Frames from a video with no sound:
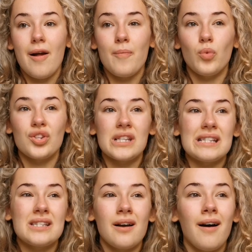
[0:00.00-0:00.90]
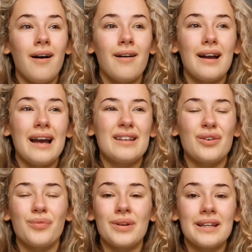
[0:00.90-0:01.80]
And once it's dark, I
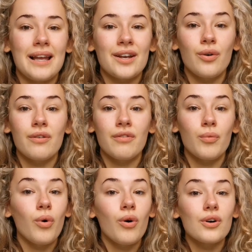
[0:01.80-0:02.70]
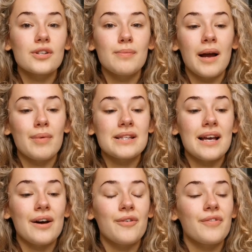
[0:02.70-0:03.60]
don't really like going for walks by
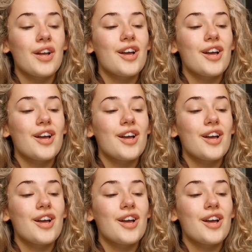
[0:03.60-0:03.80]
myself.